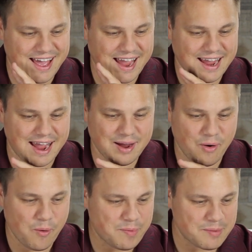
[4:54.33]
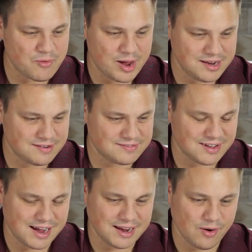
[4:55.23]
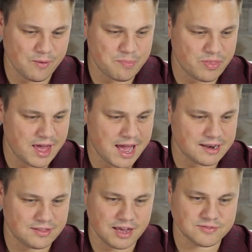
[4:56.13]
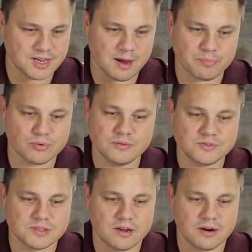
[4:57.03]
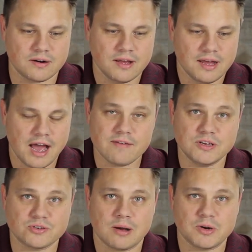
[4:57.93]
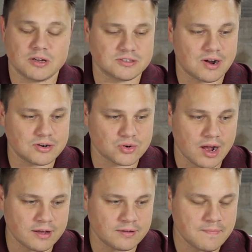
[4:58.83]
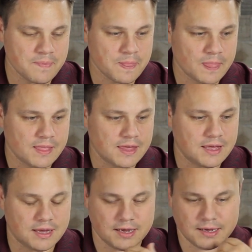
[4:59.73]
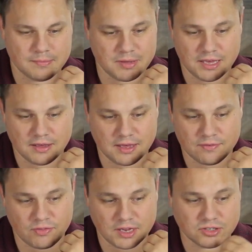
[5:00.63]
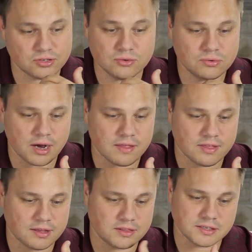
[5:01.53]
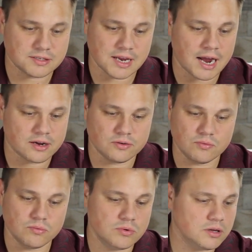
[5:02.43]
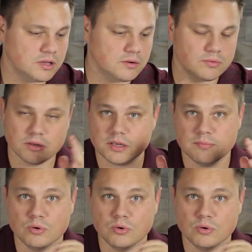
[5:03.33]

I, I, hope i'm right i hope that the fda approves their iv tramadol trial um, if they do i think this stock could really really